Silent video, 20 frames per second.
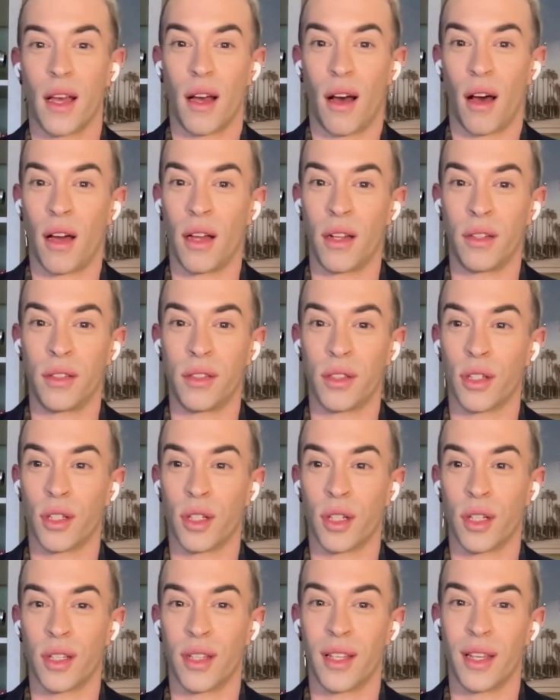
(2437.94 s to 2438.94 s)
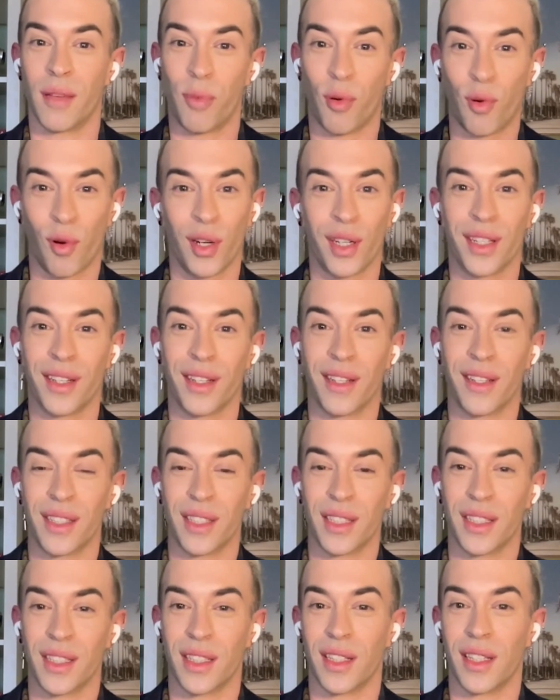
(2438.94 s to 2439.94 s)
under the important
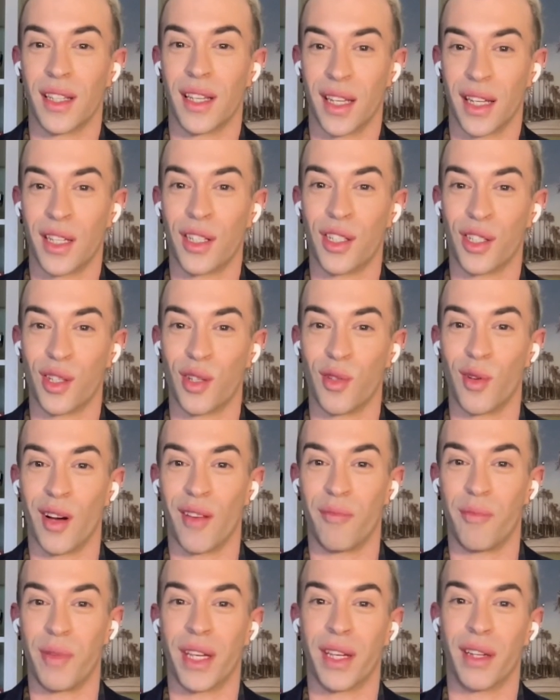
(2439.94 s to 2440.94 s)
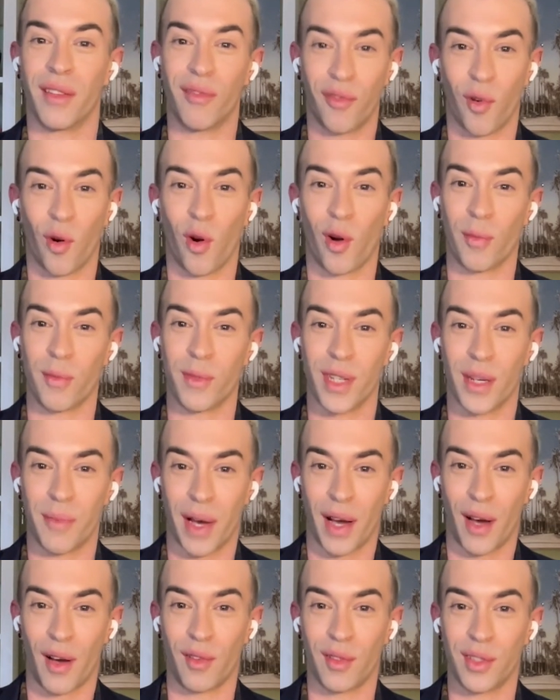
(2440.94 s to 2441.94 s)
issue of being informed
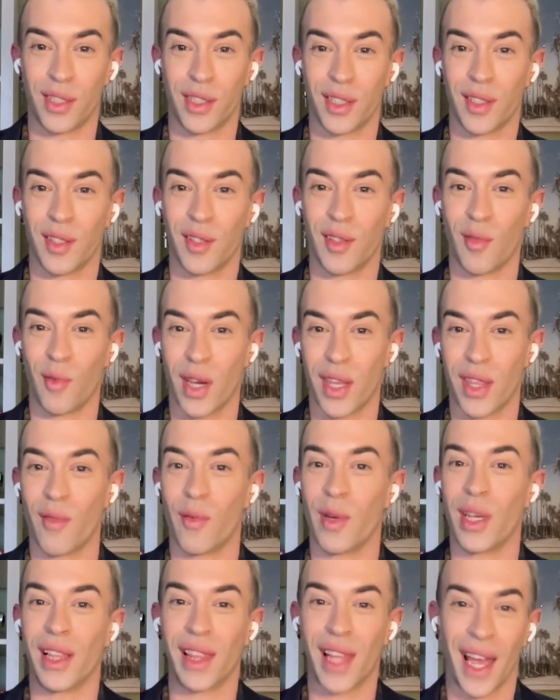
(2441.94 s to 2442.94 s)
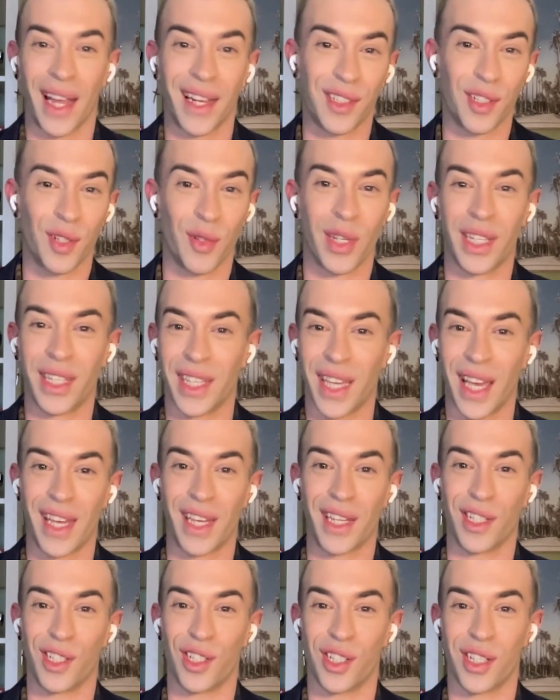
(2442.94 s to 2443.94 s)
about the way that we like to
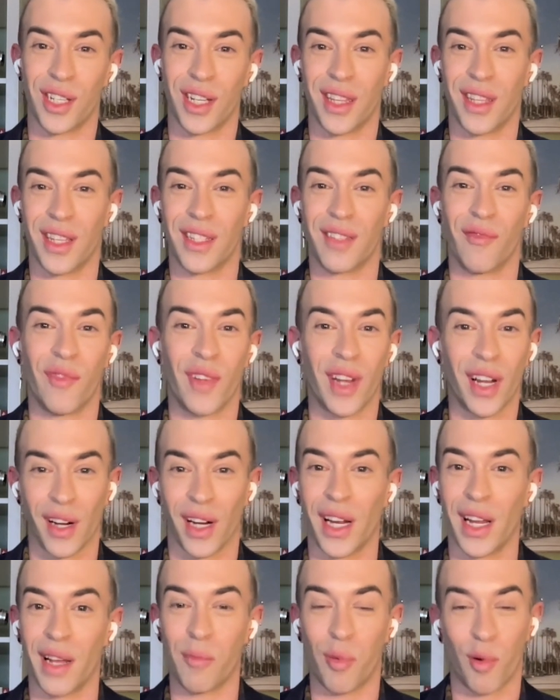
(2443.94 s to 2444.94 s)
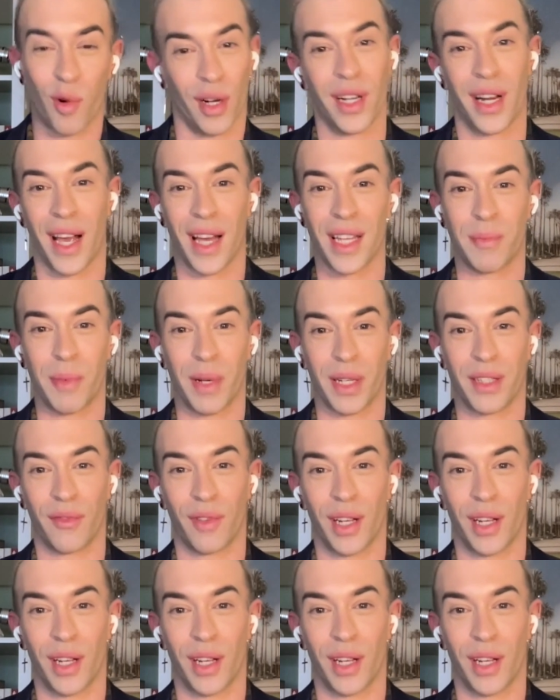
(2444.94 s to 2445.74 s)
engage in this very important aspect of our